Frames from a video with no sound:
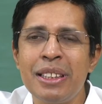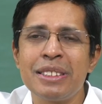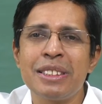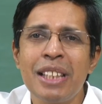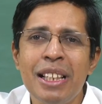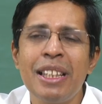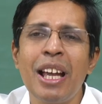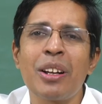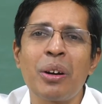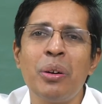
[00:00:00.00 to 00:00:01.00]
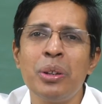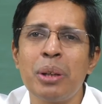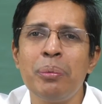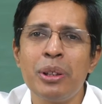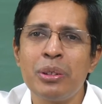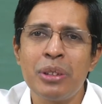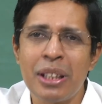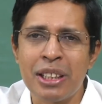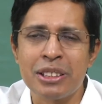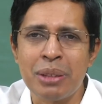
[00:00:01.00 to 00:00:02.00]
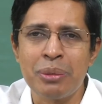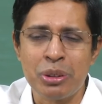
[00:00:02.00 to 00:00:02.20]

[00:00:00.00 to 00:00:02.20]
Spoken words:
Still they are accountable to their customers.